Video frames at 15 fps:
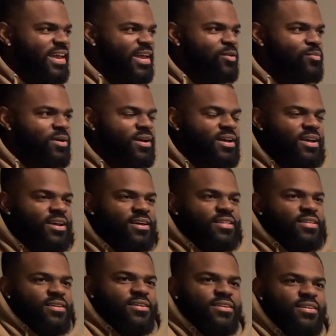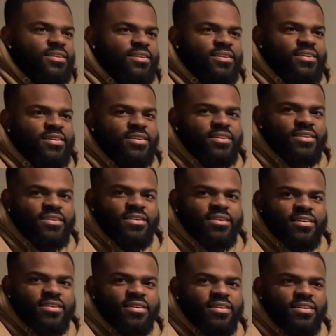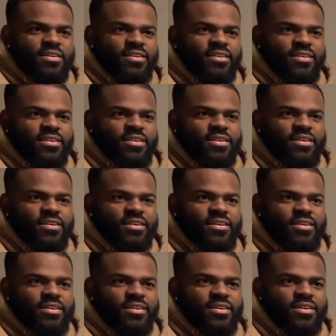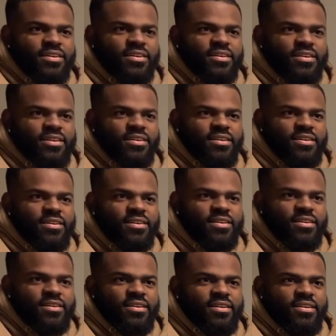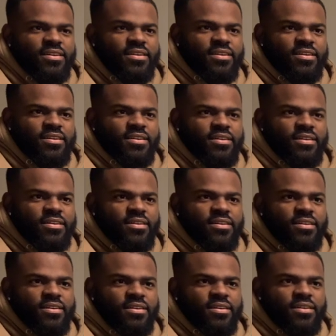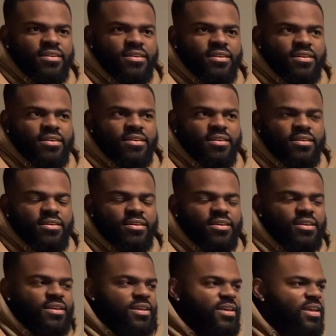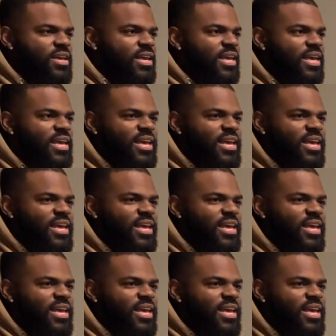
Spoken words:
(silence)